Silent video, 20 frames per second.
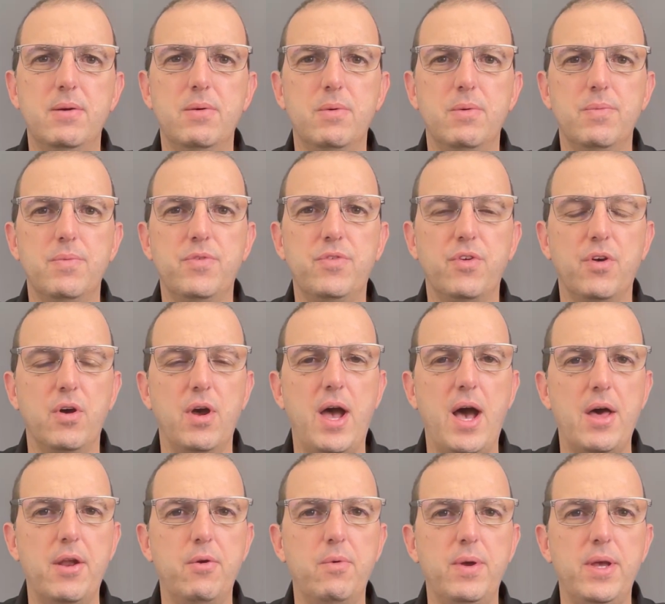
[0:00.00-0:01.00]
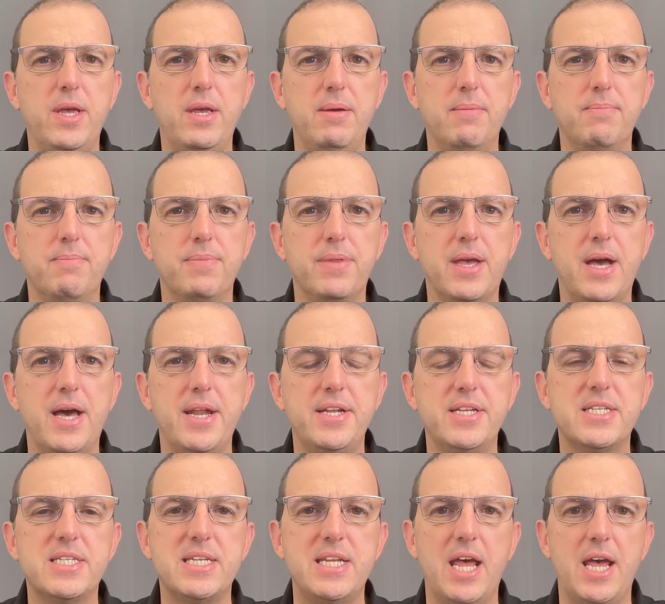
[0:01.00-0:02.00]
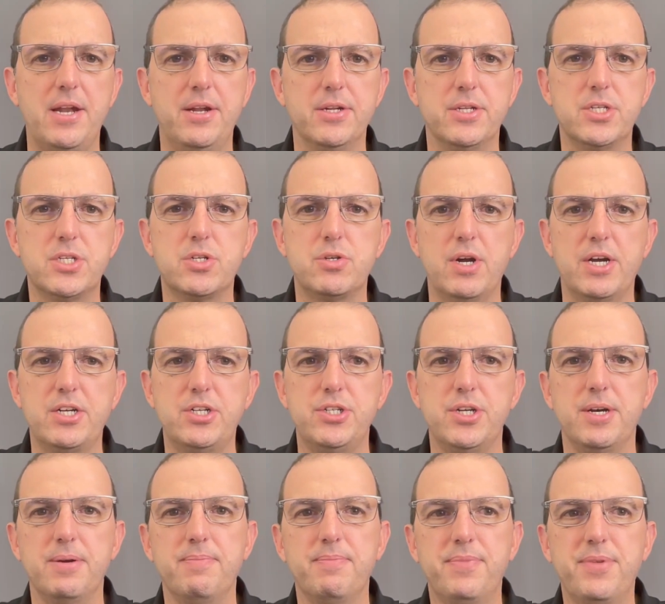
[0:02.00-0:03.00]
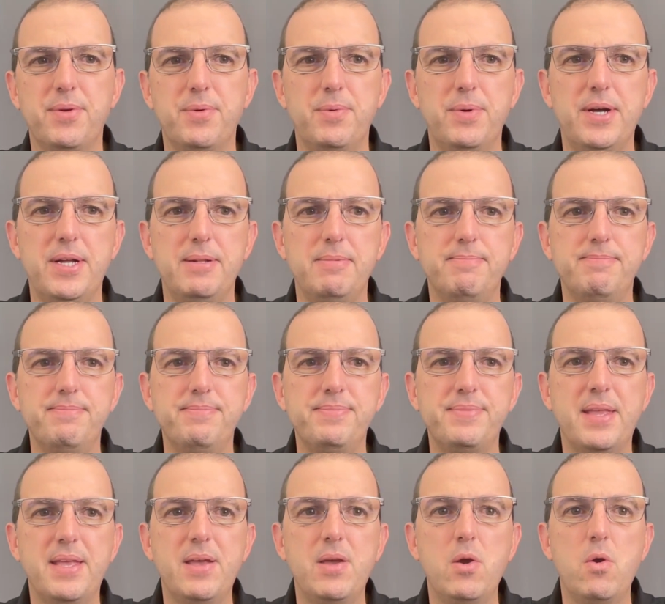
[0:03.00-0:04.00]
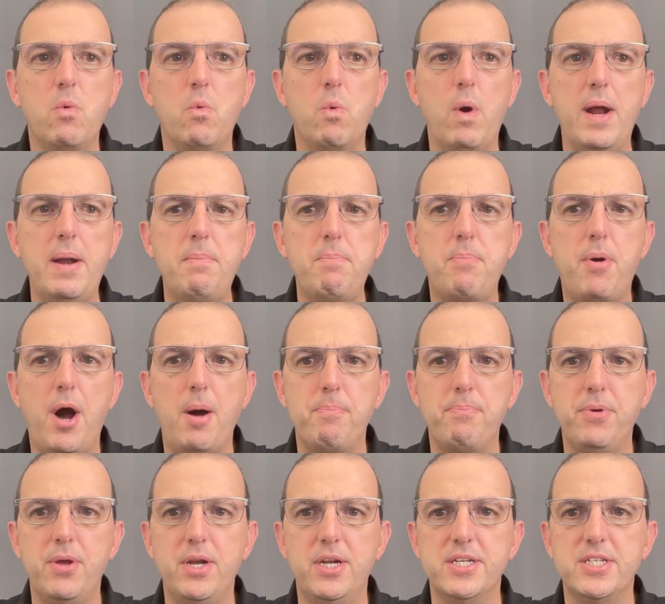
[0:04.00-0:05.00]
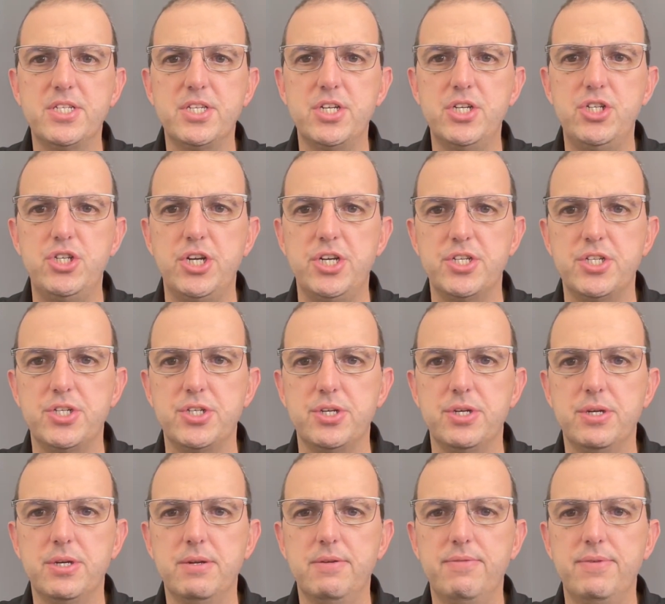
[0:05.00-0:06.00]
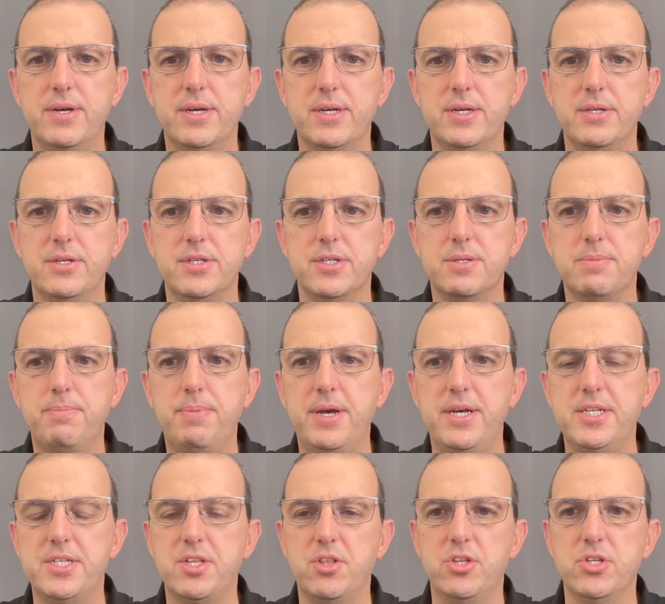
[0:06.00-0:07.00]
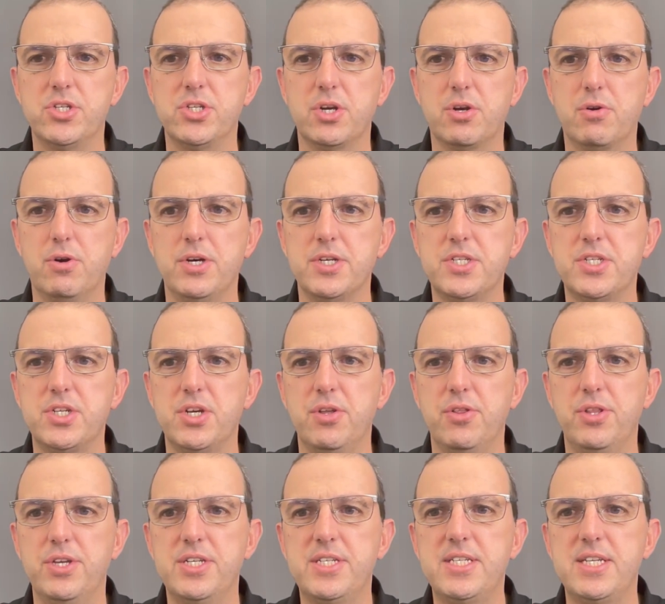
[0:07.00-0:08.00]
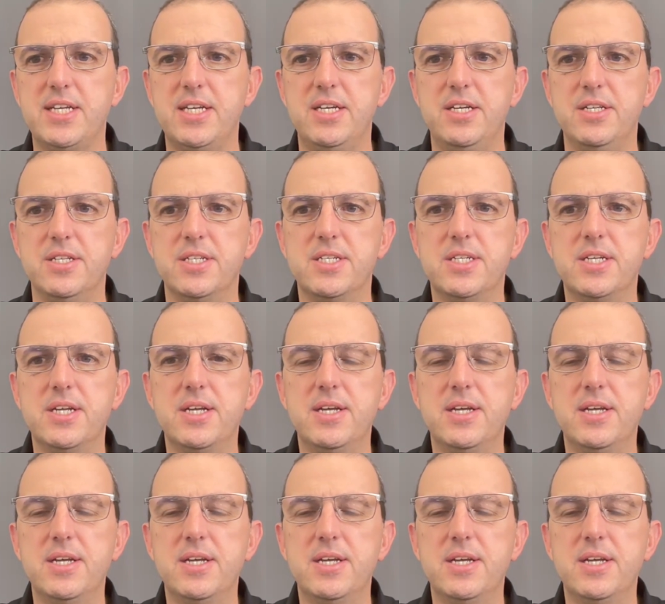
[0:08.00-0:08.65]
So how do we understand its structure? Well, one popular suggestion, if I can just paste this across, so this is